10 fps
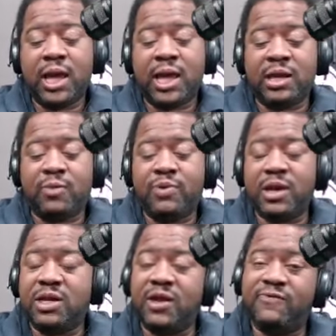and the
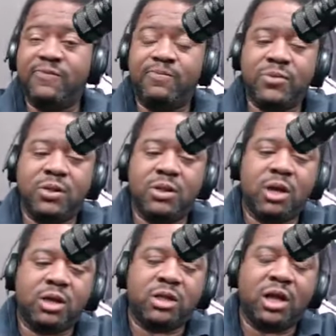opinion that
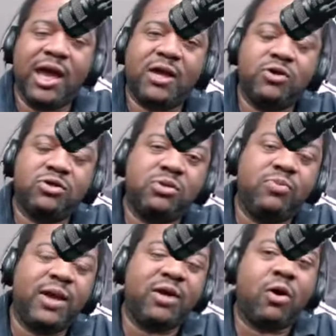look, the Lakers
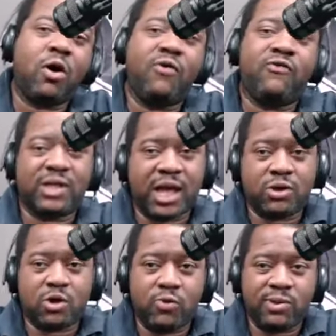would be better off
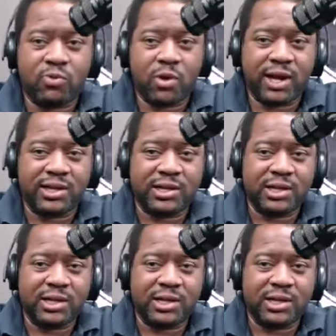without Kobe Bryant.